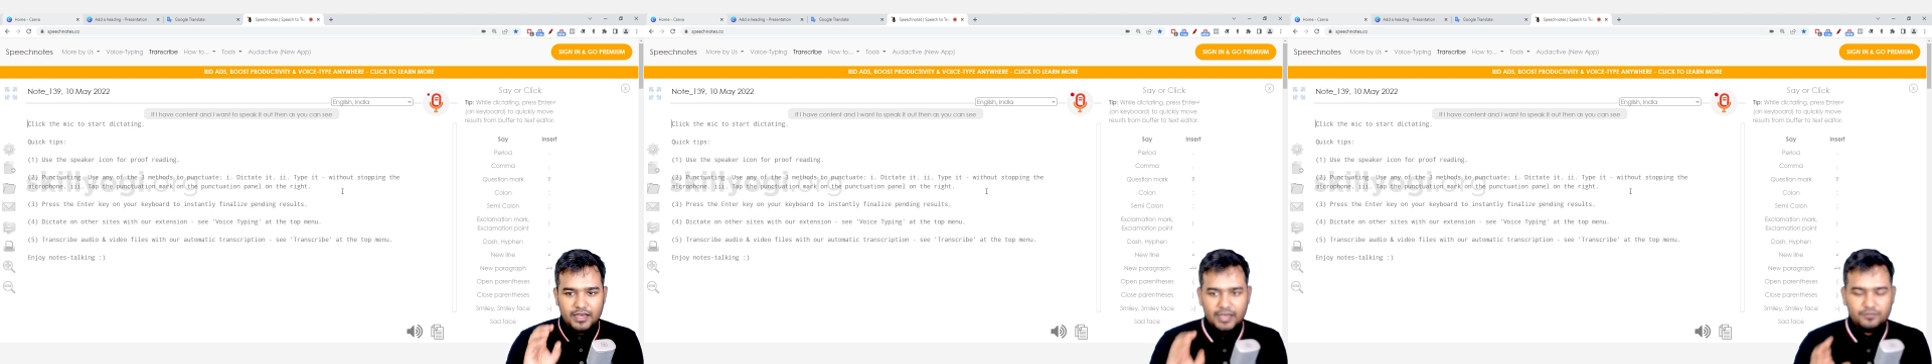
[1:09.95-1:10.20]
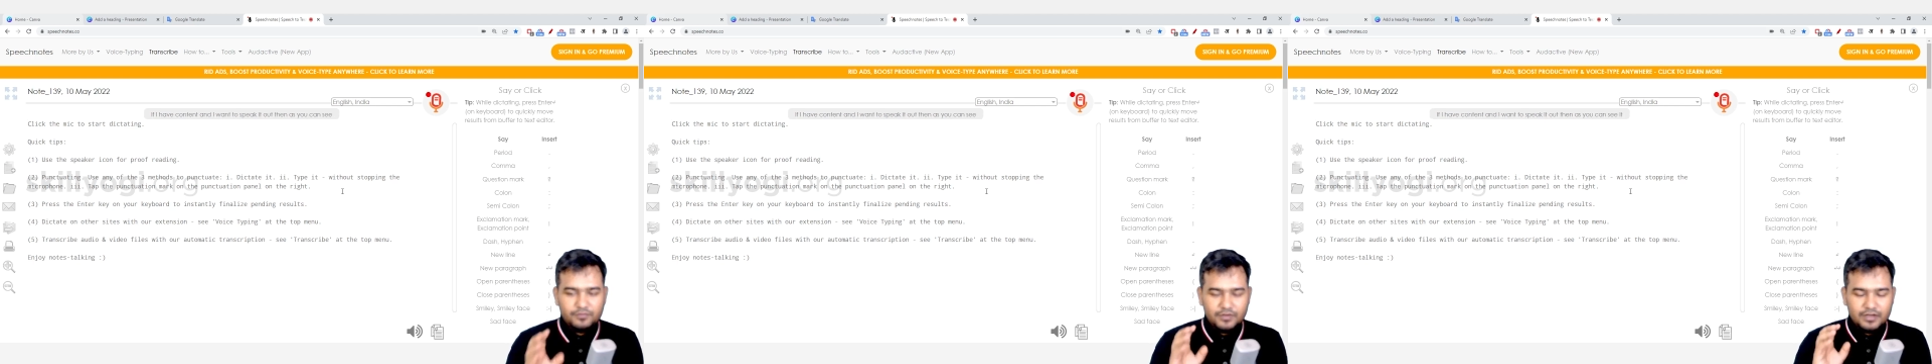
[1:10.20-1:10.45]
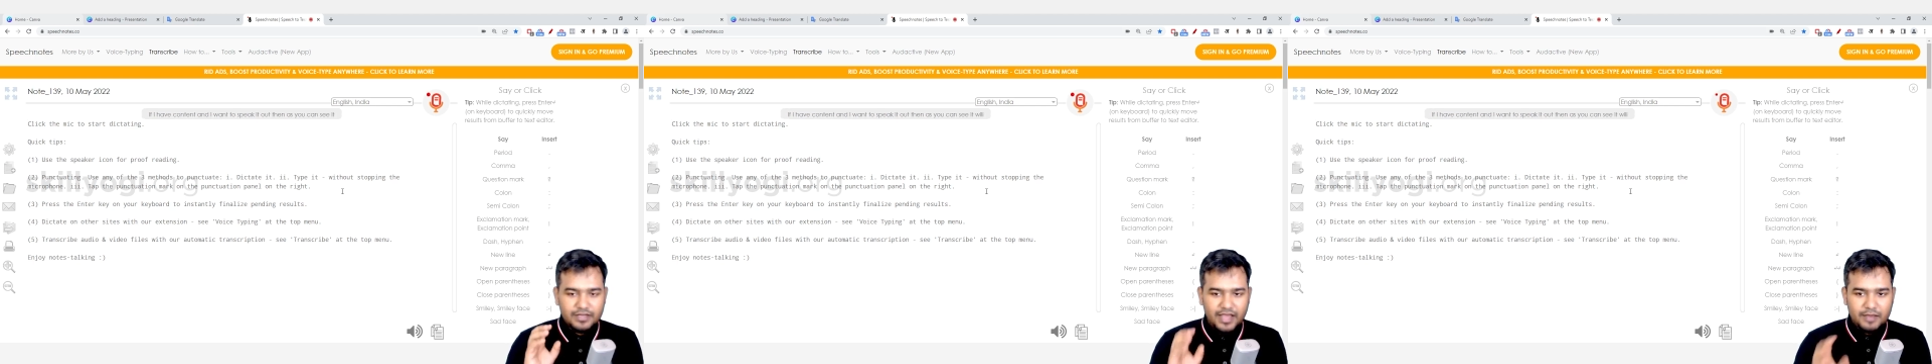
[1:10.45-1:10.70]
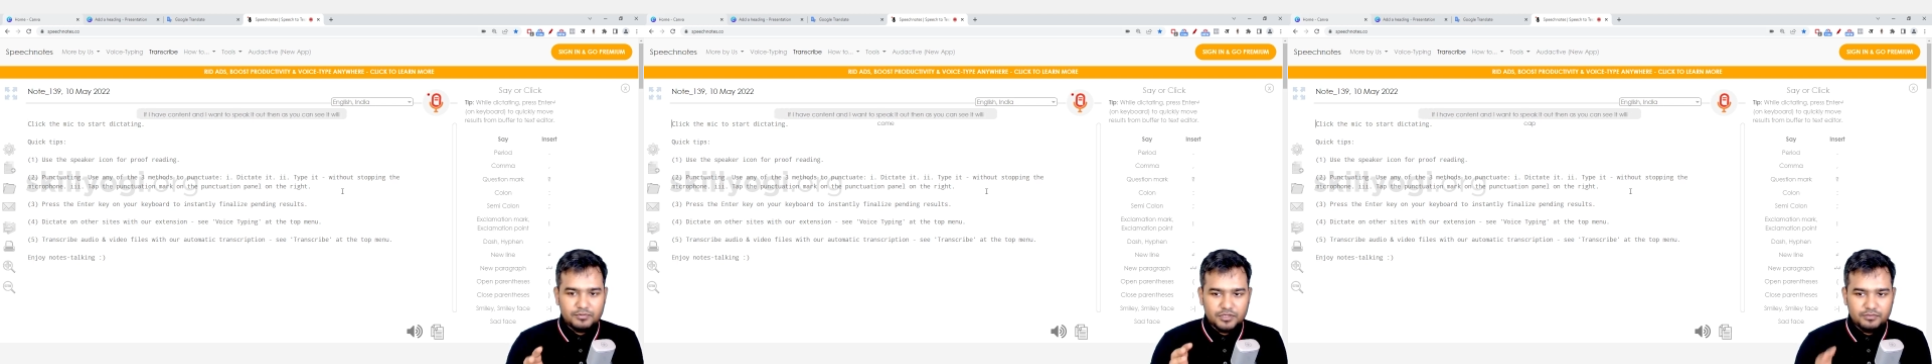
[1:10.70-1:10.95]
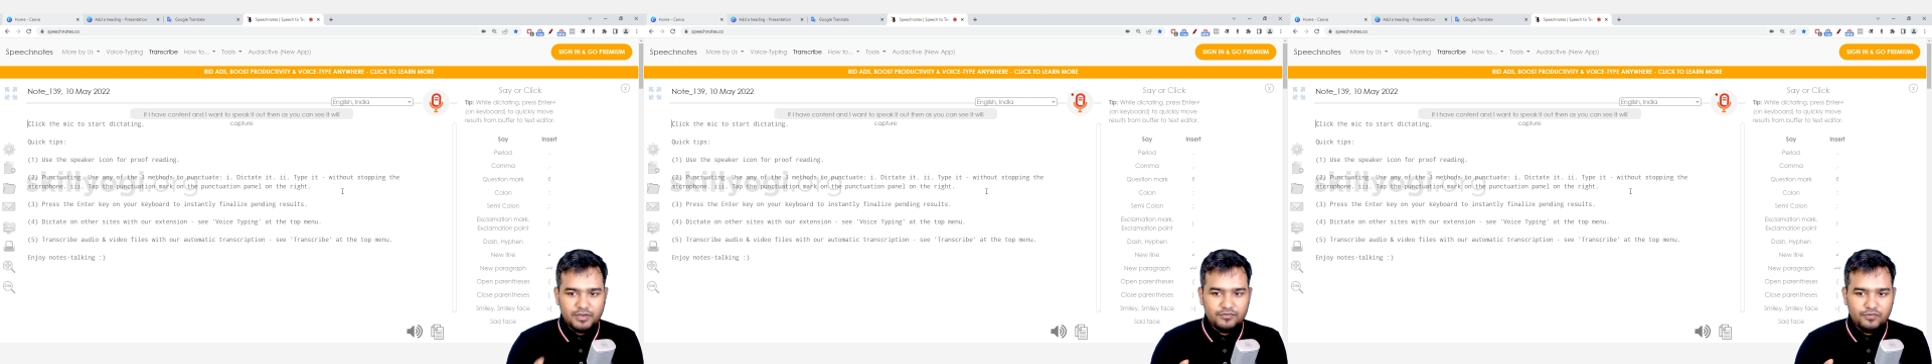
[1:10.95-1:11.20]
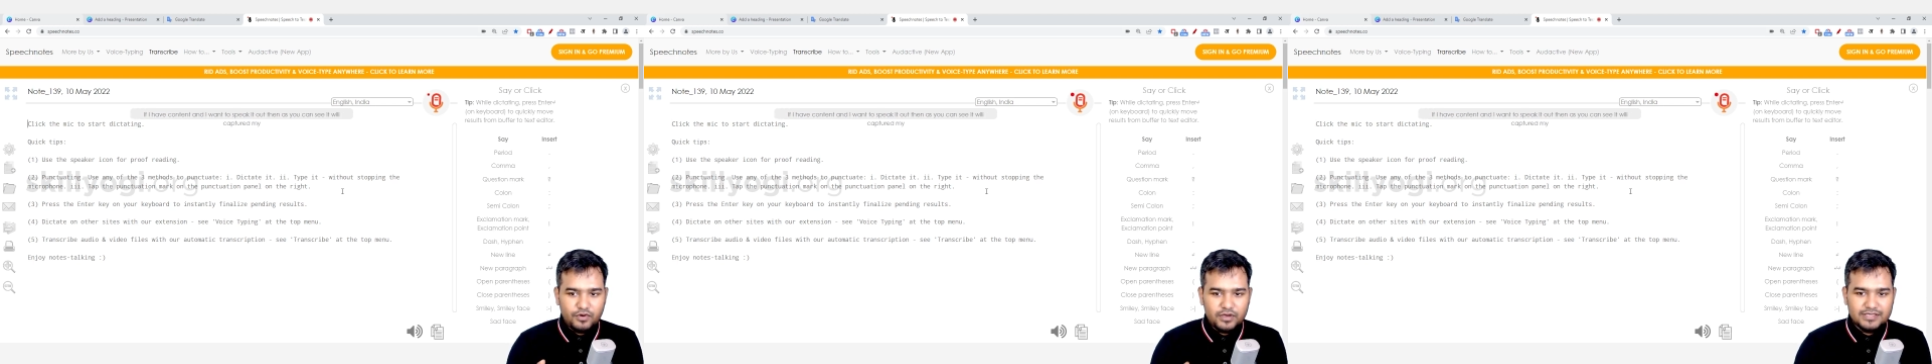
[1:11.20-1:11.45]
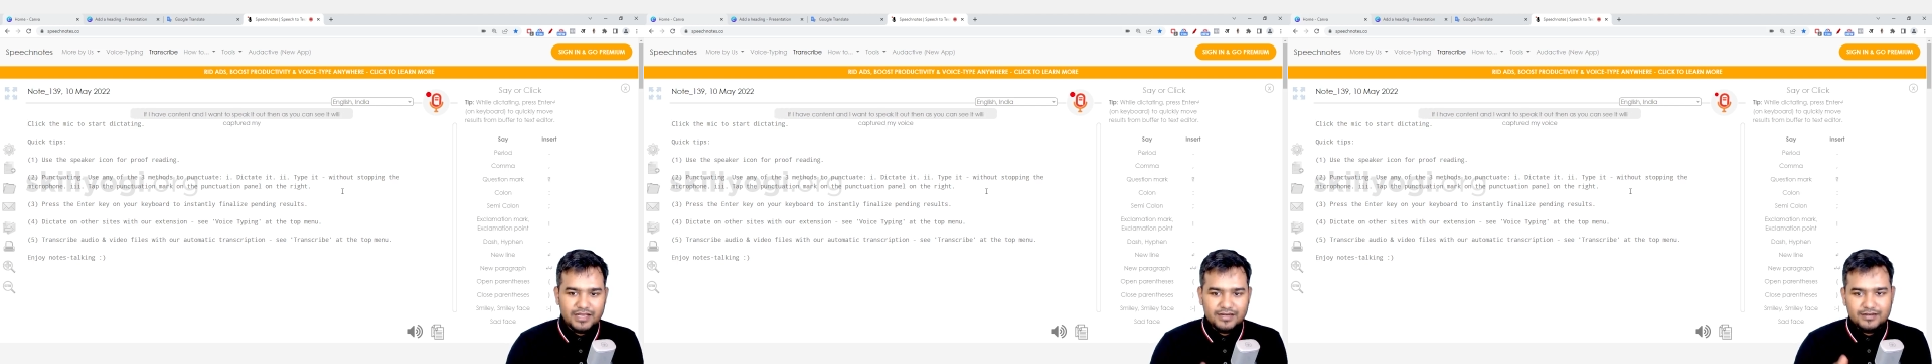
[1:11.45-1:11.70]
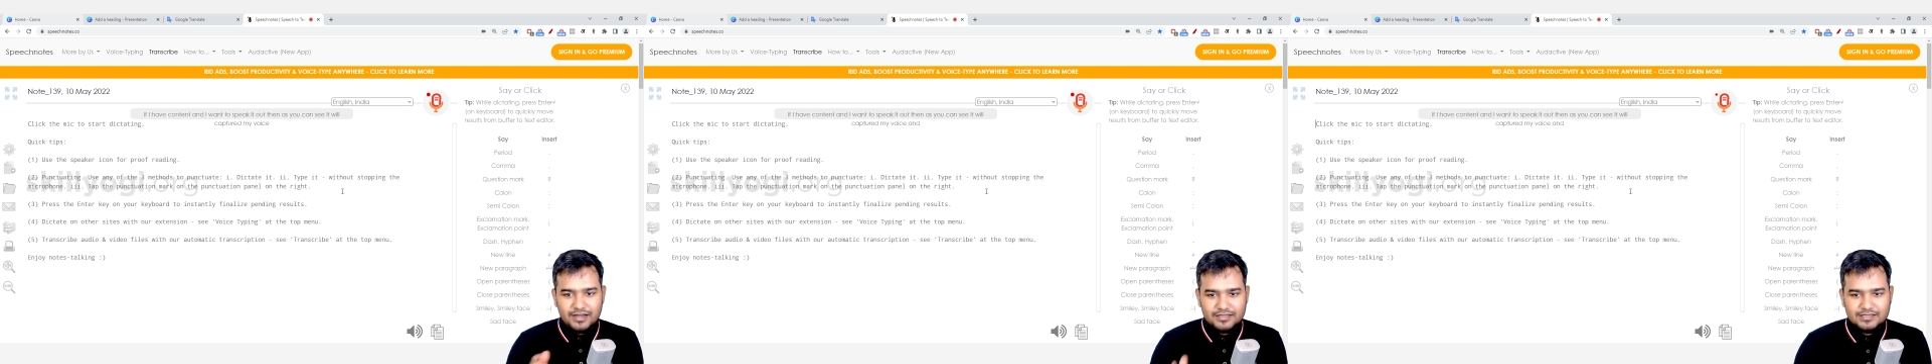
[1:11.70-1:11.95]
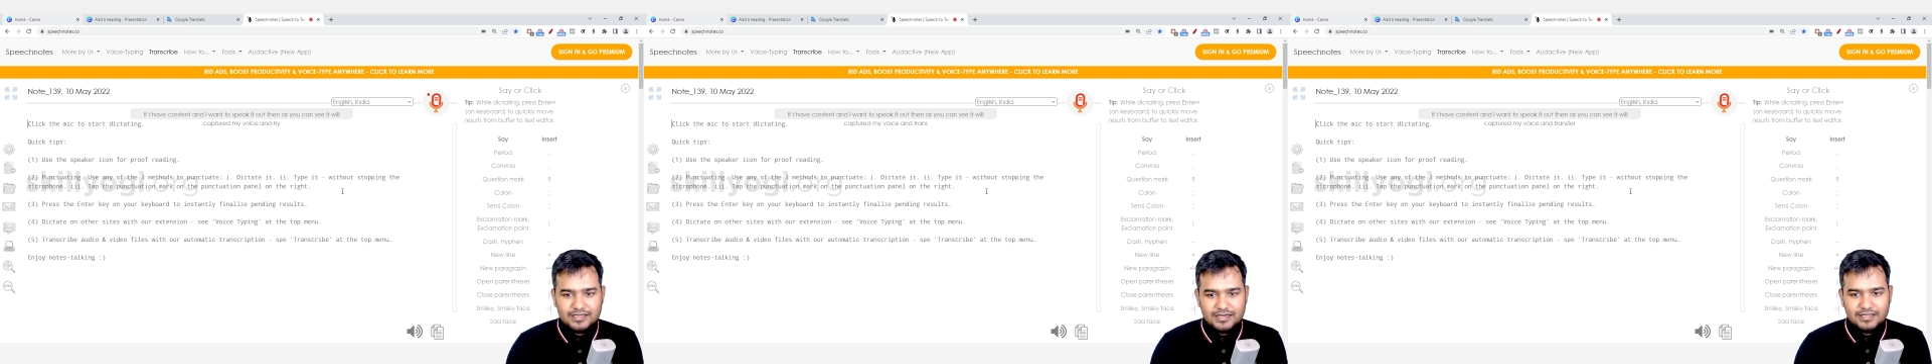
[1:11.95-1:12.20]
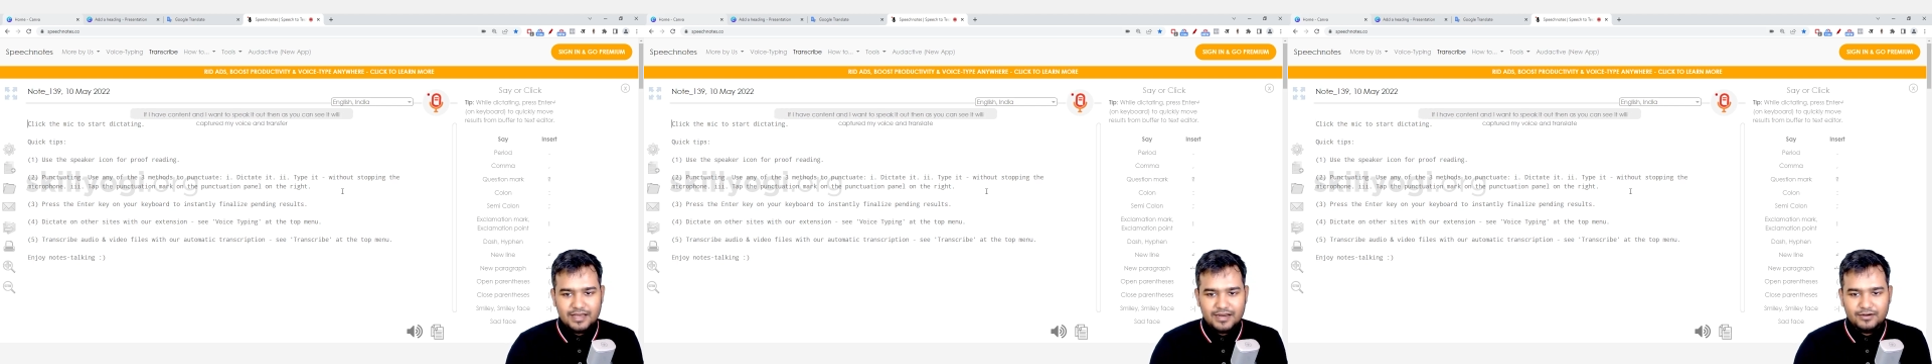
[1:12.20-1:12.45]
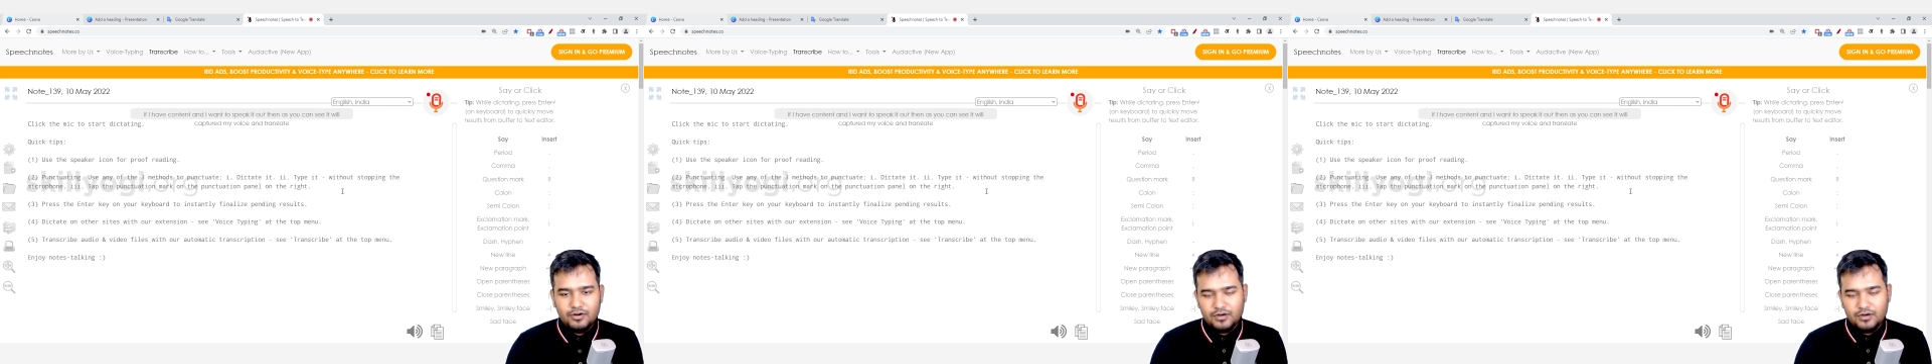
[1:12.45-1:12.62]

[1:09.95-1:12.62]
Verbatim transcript: it will capture my voice and translate that,